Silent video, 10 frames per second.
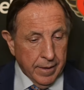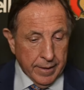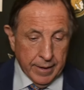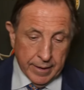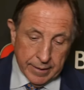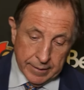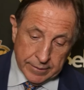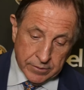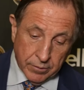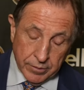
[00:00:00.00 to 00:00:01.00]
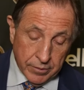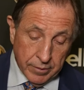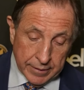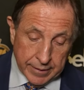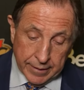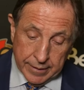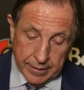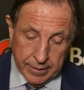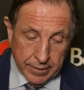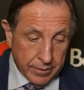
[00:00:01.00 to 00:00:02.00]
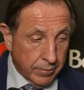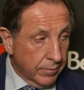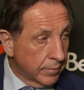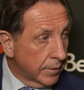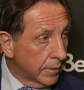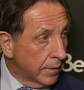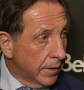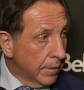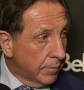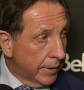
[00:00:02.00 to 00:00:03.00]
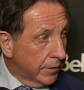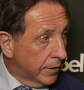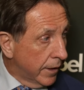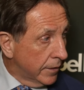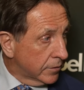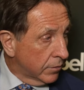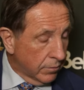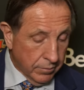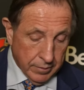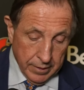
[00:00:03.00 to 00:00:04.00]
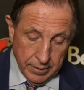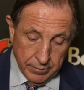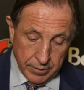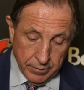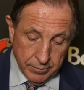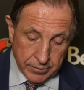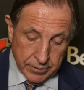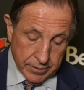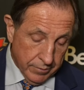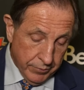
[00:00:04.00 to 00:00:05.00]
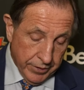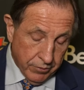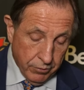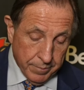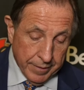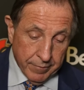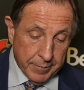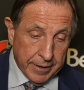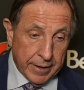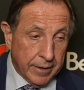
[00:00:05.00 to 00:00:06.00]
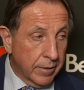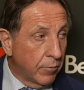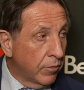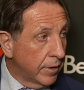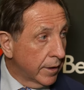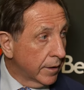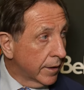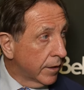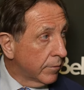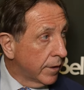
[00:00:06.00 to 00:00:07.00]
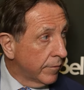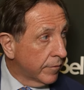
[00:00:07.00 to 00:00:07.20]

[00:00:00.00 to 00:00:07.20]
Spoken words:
Yeah, I think so. You know, I think, we play tonight, so, we just gonna regroup, have a meeting in the morning, and get ready